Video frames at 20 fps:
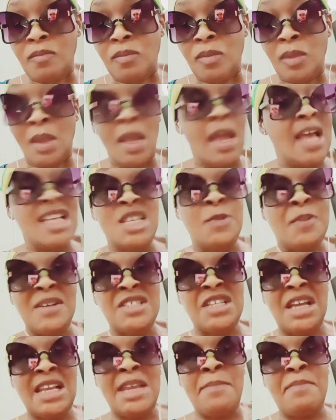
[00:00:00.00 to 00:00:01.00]

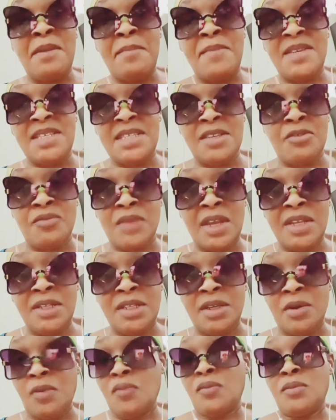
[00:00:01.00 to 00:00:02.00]
especially BBC
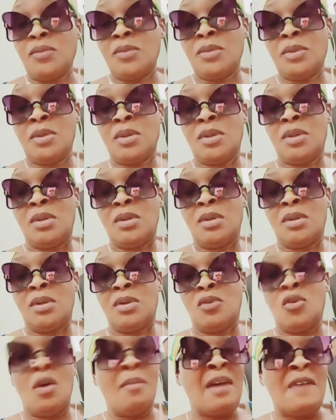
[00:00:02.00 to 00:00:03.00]
Radio,
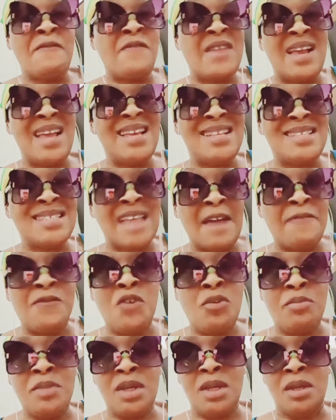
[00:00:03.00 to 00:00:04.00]
one man fair interview
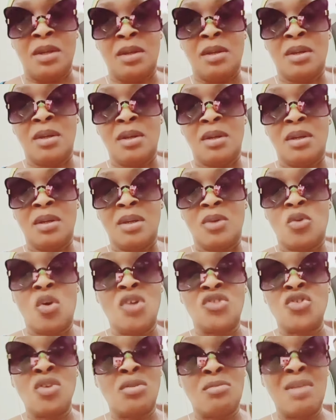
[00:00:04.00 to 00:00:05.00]
me,
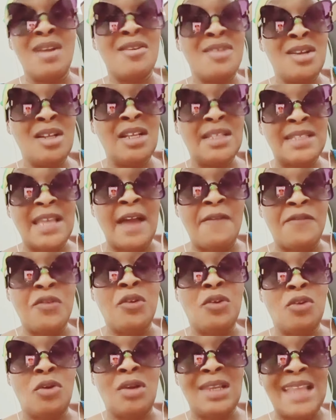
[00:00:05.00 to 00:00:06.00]
can't talk be real interview
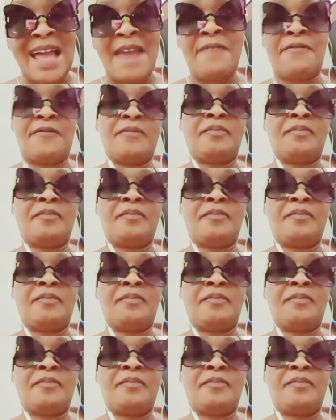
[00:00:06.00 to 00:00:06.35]
lo live.